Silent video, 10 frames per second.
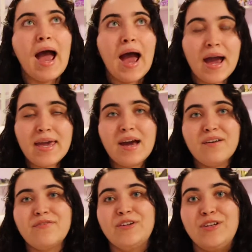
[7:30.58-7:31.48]
I
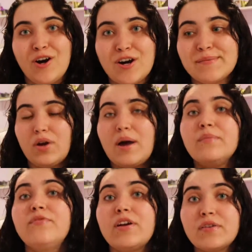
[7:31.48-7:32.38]
have alarms.
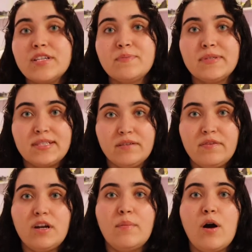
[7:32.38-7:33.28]
I'm very
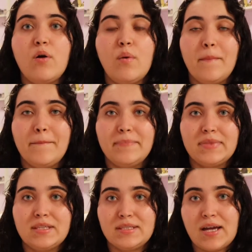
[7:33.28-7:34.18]
specific about
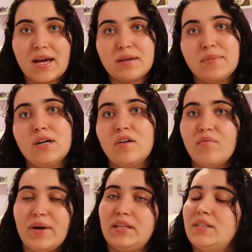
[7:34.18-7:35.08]
the timing of
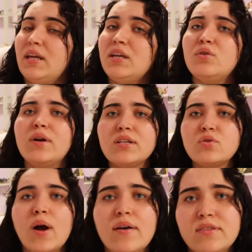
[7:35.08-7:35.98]
my day. You guys
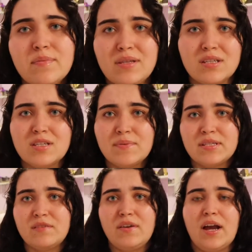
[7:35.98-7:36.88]
don't have to be this
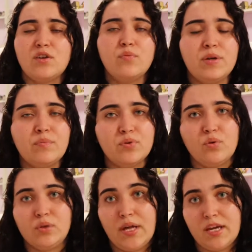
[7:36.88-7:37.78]
specific. I know people
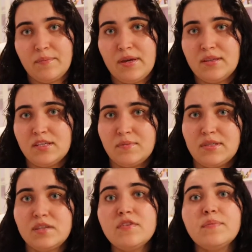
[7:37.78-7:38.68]
don't like being this
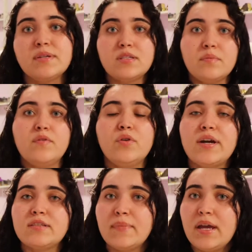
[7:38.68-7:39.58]
specific, but some of you
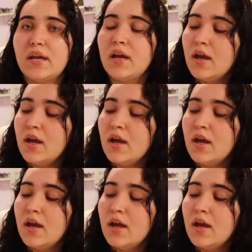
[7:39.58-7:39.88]
guys might.